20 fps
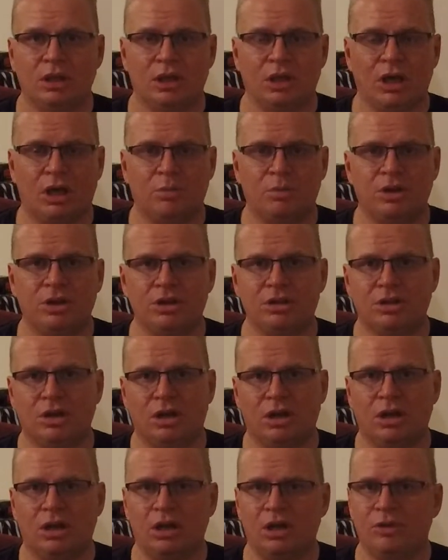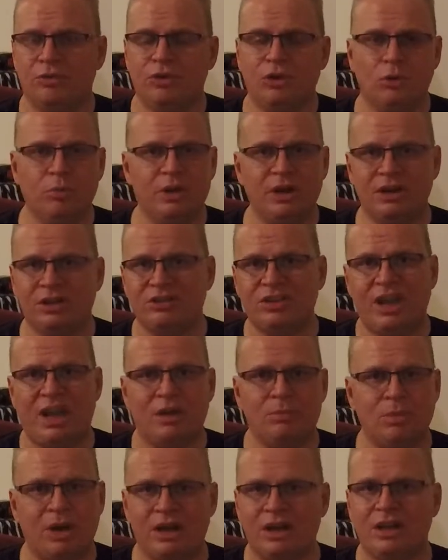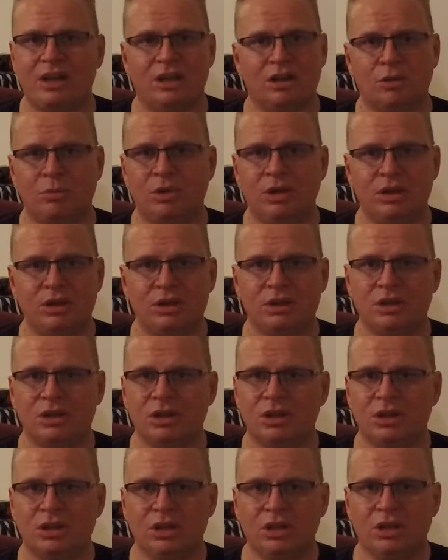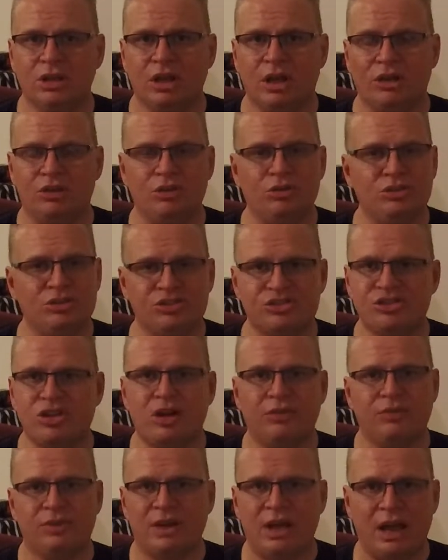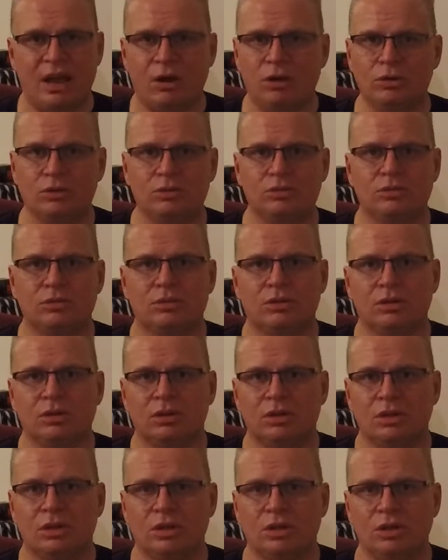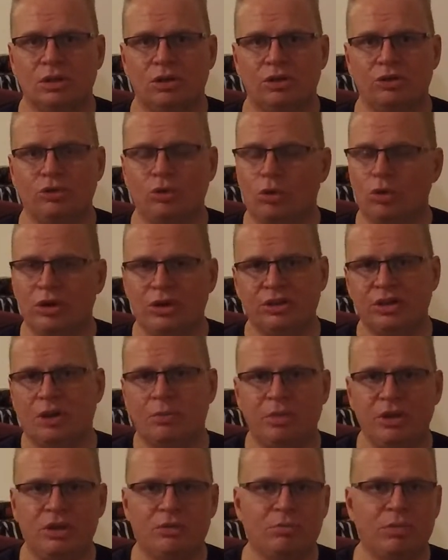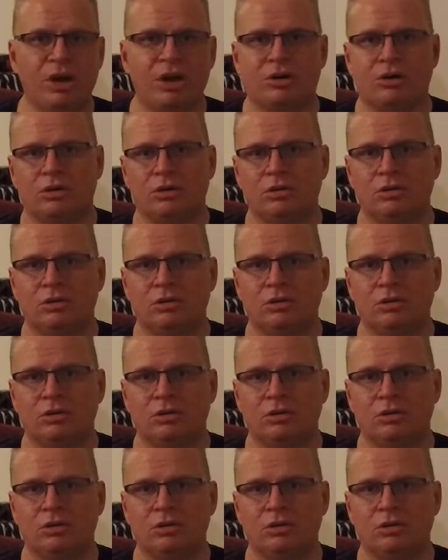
I mean, if you're being attacked by the enemy and you just tough it out, you're going to end up being better.